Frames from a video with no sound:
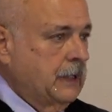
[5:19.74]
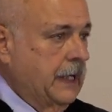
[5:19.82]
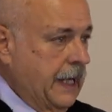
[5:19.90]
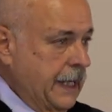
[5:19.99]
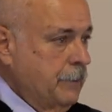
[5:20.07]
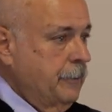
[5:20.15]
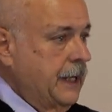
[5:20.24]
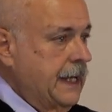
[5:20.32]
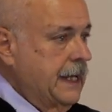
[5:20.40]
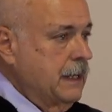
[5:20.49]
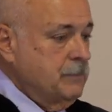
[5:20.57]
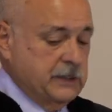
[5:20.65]

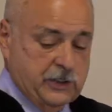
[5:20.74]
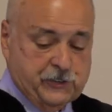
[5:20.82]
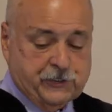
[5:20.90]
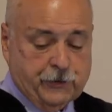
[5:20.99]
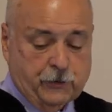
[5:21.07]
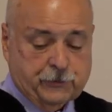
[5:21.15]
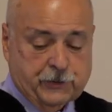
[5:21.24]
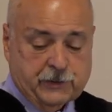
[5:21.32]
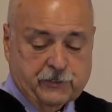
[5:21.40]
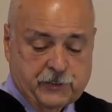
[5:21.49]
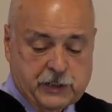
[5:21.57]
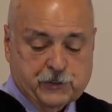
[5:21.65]
Abraham and the
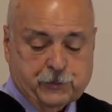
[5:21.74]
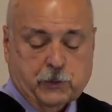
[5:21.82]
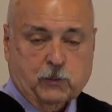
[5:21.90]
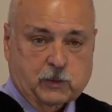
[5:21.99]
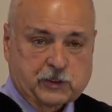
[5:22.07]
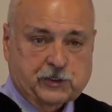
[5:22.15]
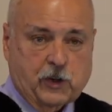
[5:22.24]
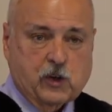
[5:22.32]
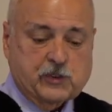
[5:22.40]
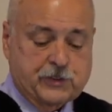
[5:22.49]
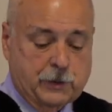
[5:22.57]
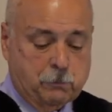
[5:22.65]
children of Israel were
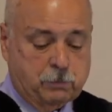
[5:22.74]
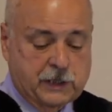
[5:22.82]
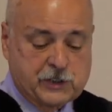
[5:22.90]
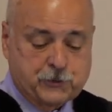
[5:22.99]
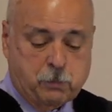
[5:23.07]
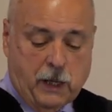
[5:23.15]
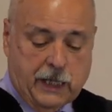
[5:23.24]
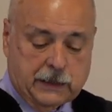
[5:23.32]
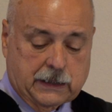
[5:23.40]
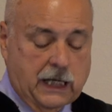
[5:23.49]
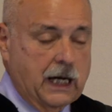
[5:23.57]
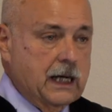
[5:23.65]
chosen and blessed by
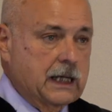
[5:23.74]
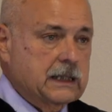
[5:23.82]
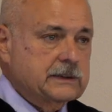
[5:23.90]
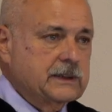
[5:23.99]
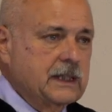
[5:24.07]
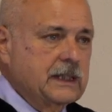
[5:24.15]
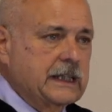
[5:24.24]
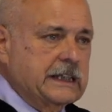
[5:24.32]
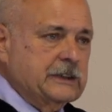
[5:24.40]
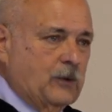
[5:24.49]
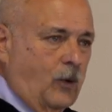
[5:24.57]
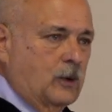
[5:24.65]
God
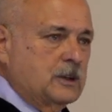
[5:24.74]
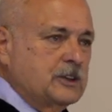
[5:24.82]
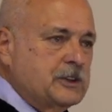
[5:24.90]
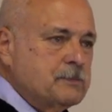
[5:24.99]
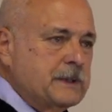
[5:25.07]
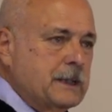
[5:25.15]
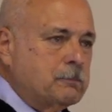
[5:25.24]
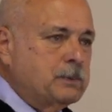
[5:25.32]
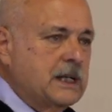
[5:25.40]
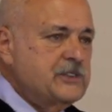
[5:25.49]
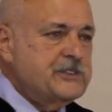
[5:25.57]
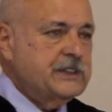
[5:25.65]
in order to be a
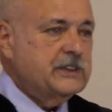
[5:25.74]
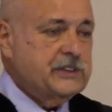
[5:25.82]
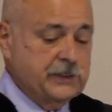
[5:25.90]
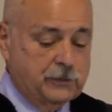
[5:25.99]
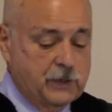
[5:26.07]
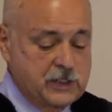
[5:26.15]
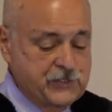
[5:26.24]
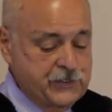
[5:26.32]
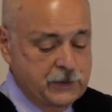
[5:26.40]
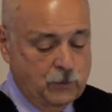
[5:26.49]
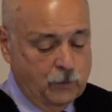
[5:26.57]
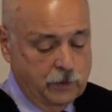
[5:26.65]
blessing to the rest
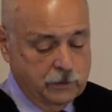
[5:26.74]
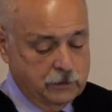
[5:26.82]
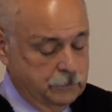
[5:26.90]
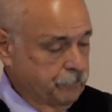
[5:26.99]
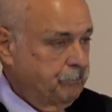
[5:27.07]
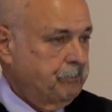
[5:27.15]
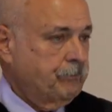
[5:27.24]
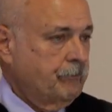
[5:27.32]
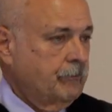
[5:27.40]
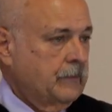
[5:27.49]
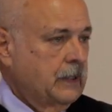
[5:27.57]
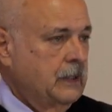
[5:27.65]
of the world.
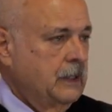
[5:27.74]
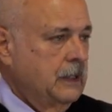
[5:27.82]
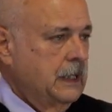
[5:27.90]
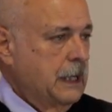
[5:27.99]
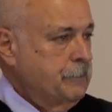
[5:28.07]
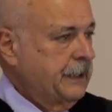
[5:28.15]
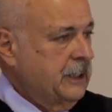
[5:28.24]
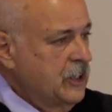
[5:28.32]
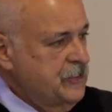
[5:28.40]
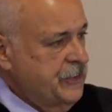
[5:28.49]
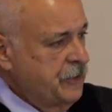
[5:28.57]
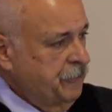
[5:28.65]
And
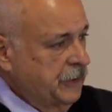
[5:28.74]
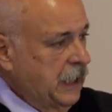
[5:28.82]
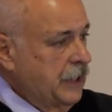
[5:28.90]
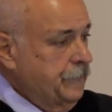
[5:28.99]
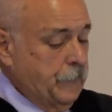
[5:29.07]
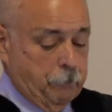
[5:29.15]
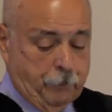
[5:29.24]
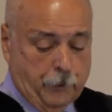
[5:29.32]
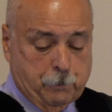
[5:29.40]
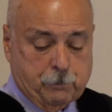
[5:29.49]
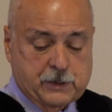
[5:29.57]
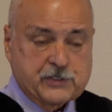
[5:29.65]
because they forgot the
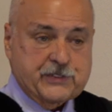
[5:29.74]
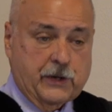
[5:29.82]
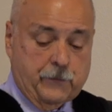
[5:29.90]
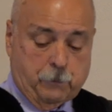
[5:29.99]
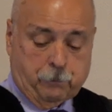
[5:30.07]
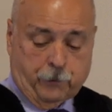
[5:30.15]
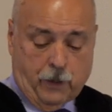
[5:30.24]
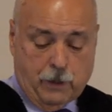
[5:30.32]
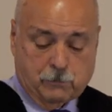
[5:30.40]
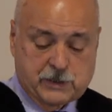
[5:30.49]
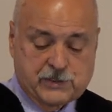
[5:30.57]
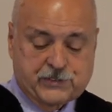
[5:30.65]
purpose of the
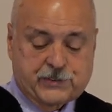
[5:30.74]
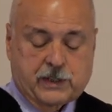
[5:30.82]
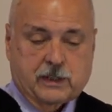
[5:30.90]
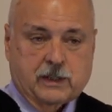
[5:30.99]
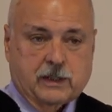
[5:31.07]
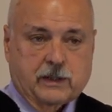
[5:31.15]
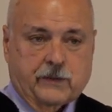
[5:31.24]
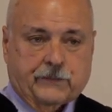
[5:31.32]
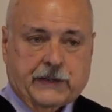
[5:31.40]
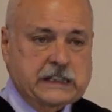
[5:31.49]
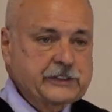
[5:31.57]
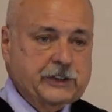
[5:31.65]
promise,
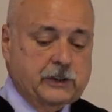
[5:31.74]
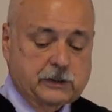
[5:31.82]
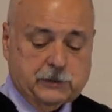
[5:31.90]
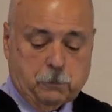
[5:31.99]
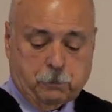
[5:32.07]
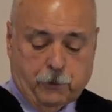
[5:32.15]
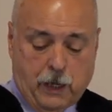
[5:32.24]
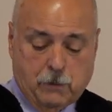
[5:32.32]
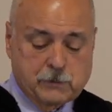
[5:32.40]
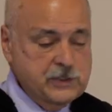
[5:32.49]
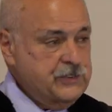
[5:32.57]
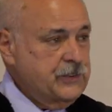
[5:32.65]
they turned the
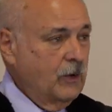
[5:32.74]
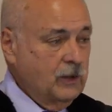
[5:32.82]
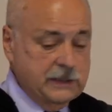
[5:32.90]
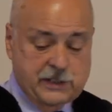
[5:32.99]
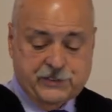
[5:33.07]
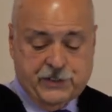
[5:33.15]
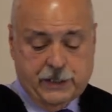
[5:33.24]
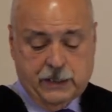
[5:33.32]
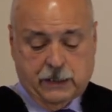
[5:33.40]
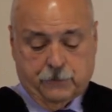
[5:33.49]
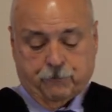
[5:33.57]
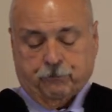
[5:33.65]
promise on its
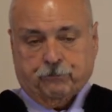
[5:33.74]
head.